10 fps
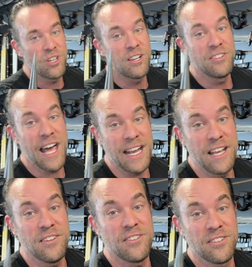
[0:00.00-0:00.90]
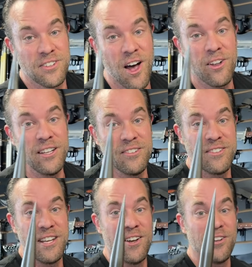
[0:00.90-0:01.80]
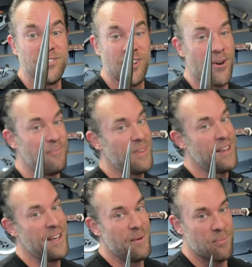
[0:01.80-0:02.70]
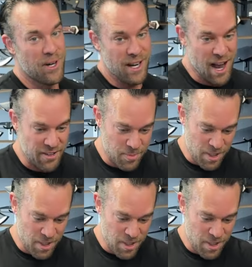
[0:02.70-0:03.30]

because that is solid steel. So pretty awesome.